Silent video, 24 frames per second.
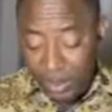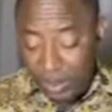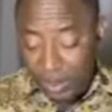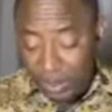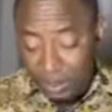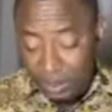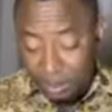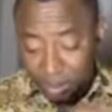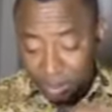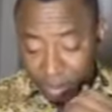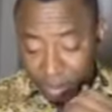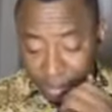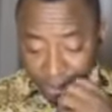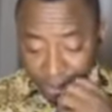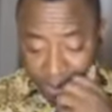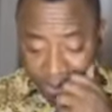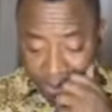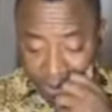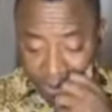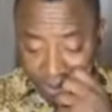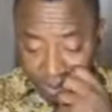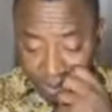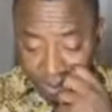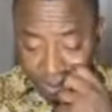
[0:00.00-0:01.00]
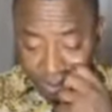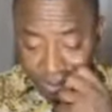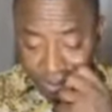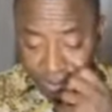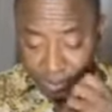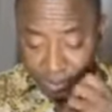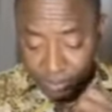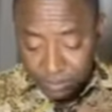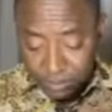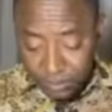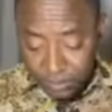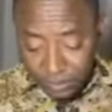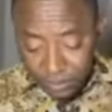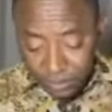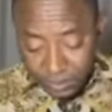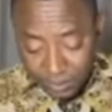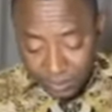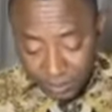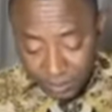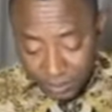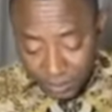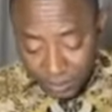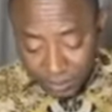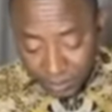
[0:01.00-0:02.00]
10 or more minutes ago,
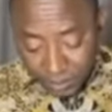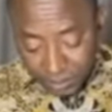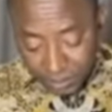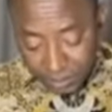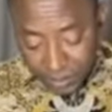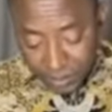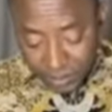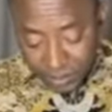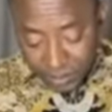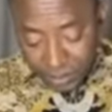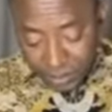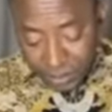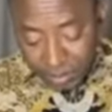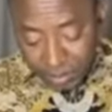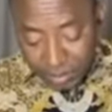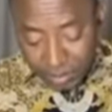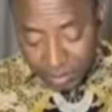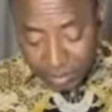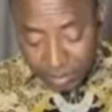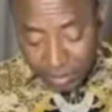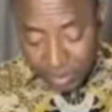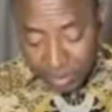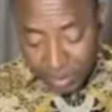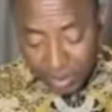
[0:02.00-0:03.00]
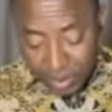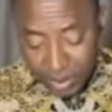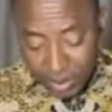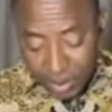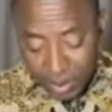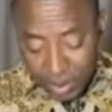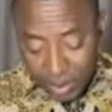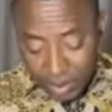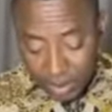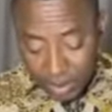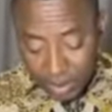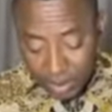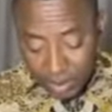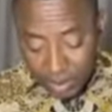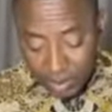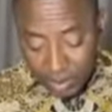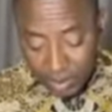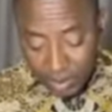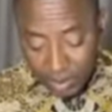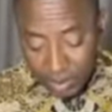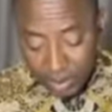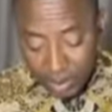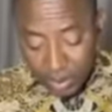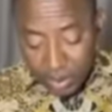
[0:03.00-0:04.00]
but we're still here.
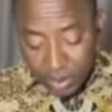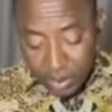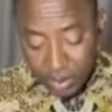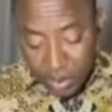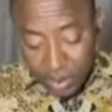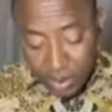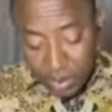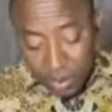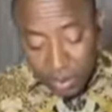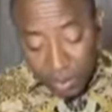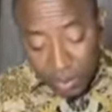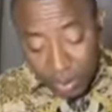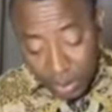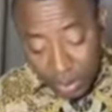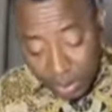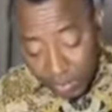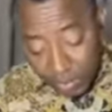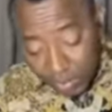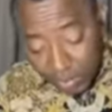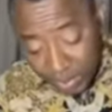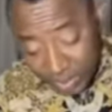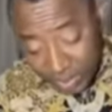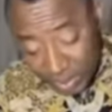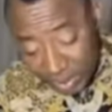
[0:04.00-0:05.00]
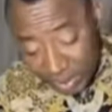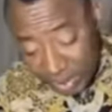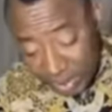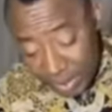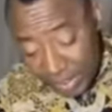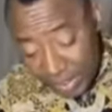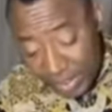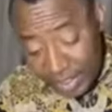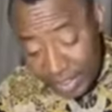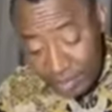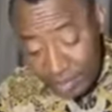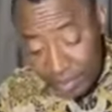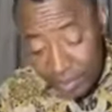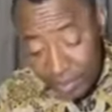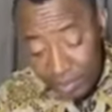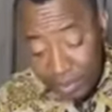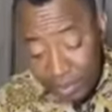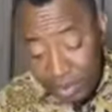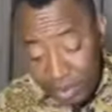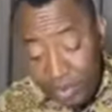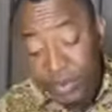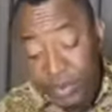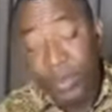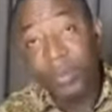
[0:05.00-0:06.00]
So recently, 8
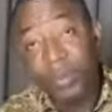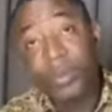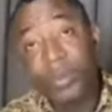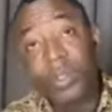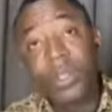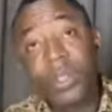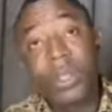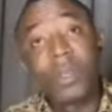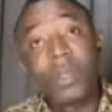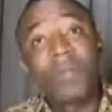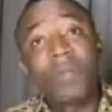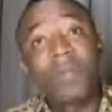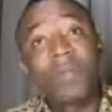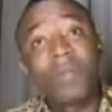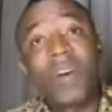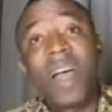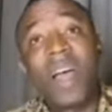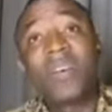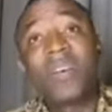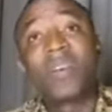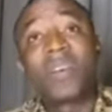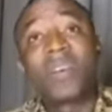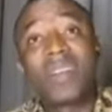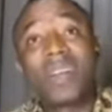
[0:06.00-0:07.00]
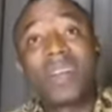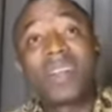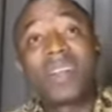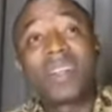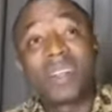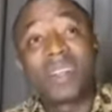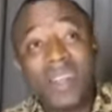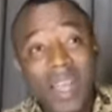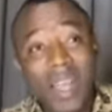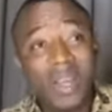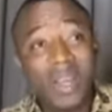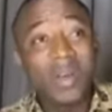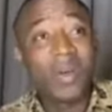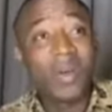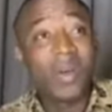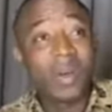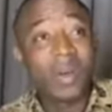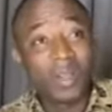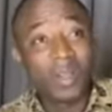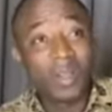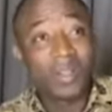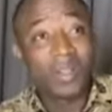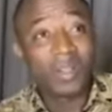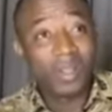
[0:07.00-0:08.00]
people contributed
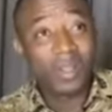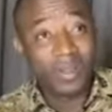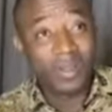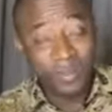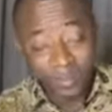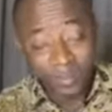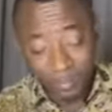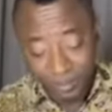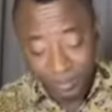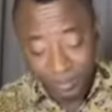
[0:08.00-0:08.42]
$510.